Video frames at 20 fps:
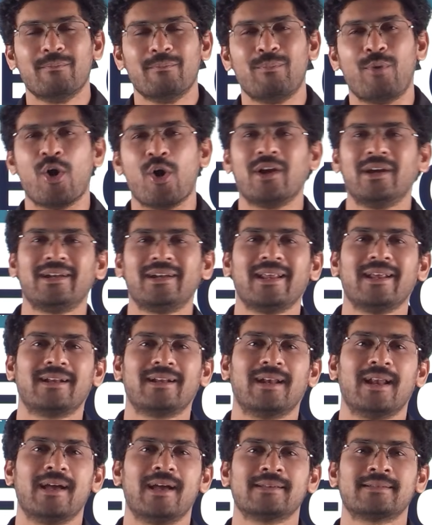Polity
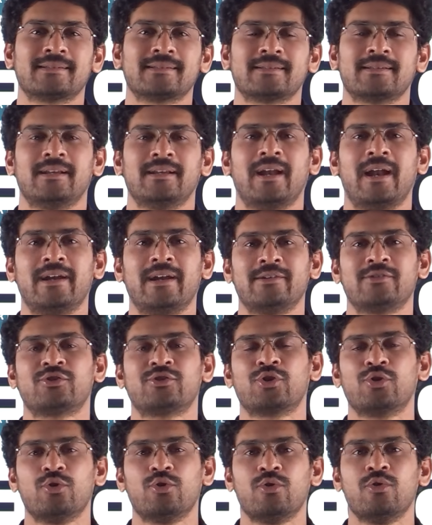class, and
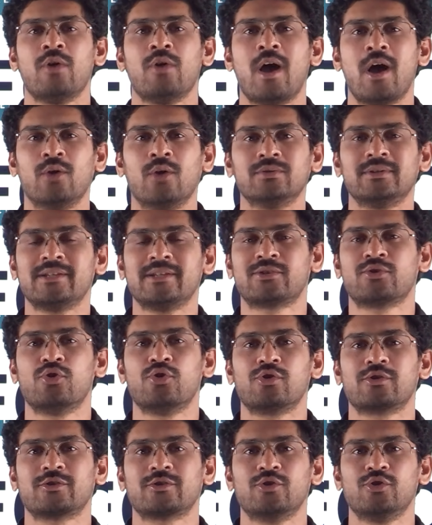so how this
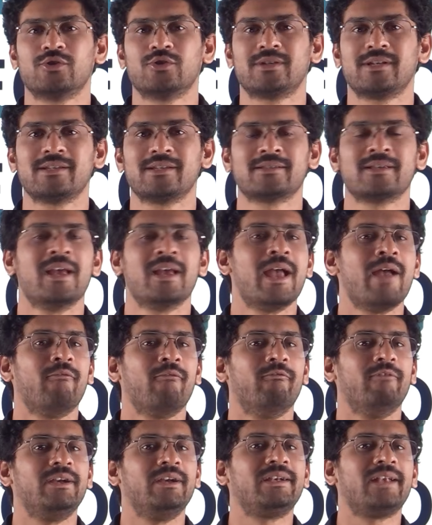course goes is
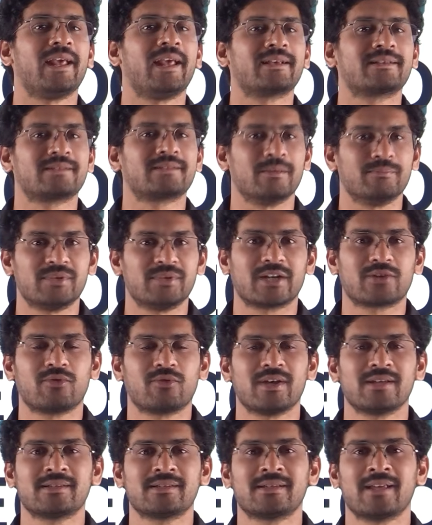we'll take subject
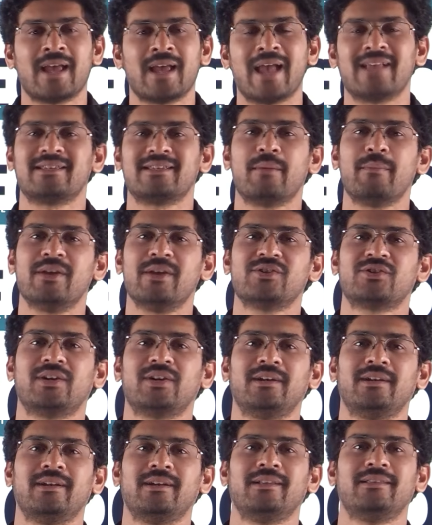wise, as I
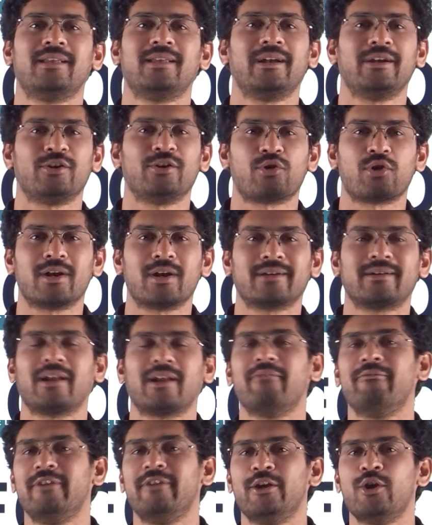mentioned in the
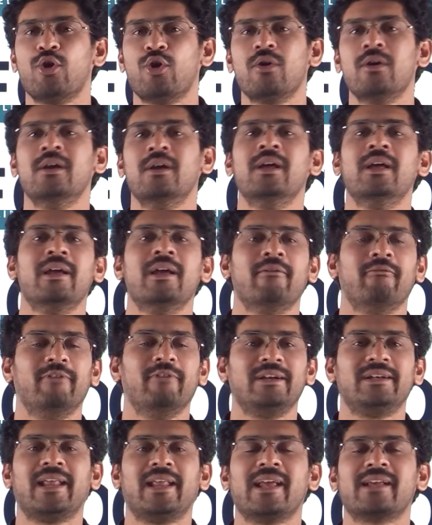introductory video.
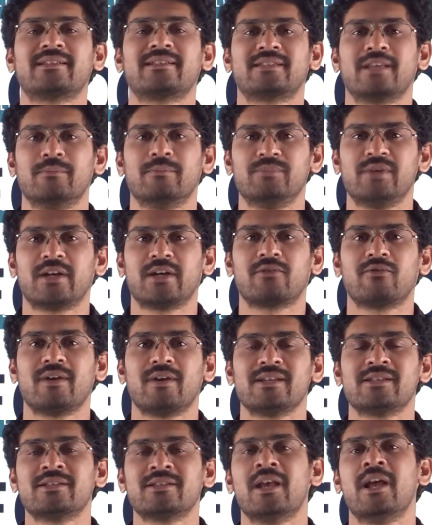We'll take subject
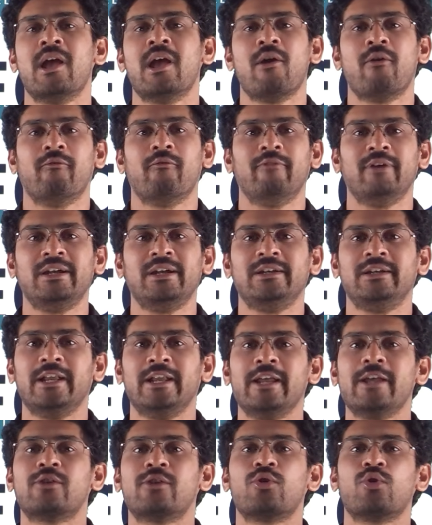wise, we'll
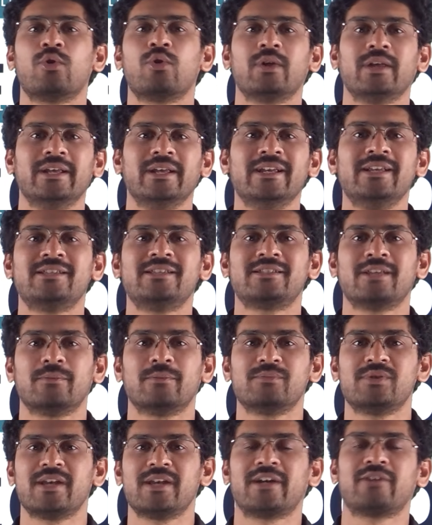decode each
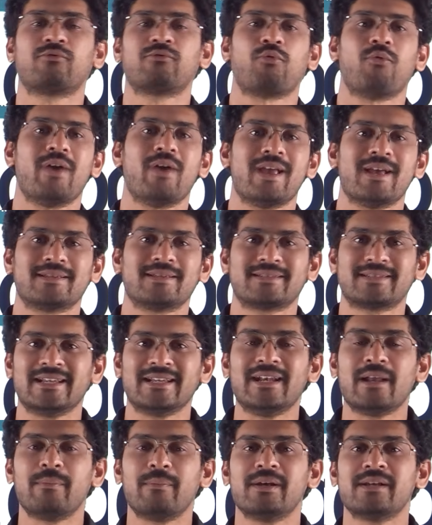subject via
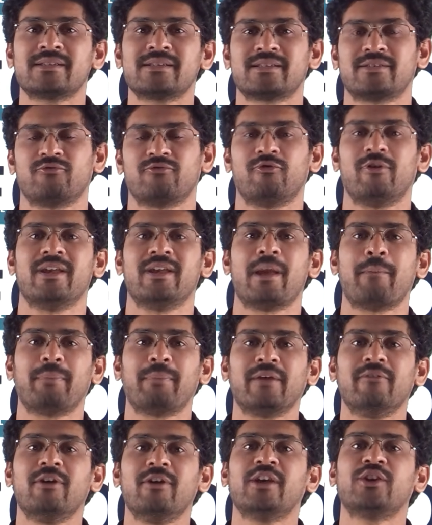syllabus, via
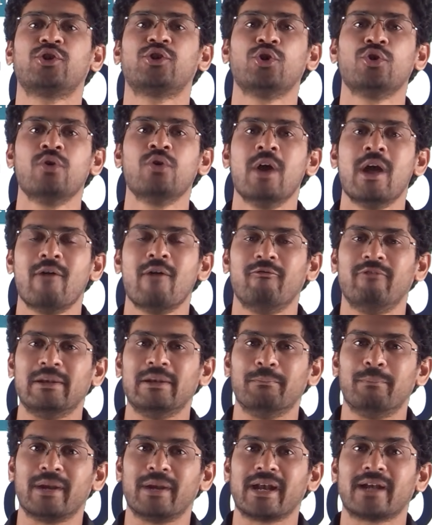PYQ.
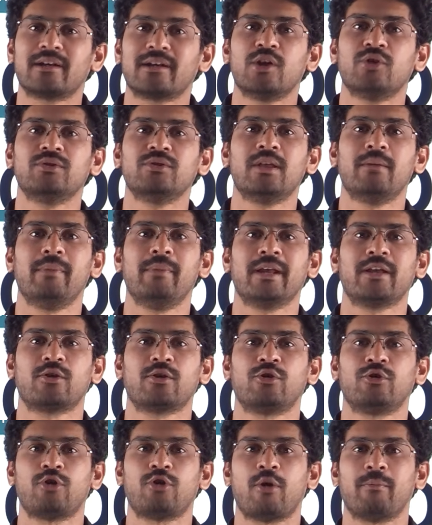We'll break down the
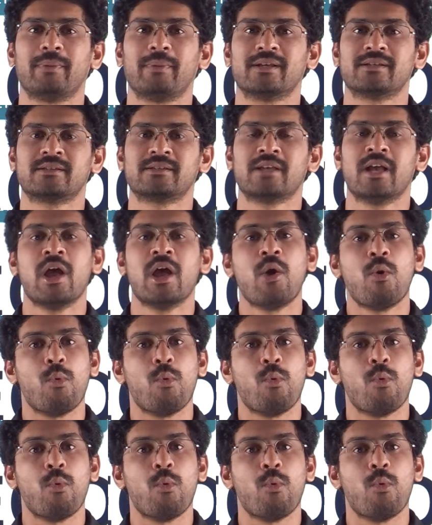micro topics.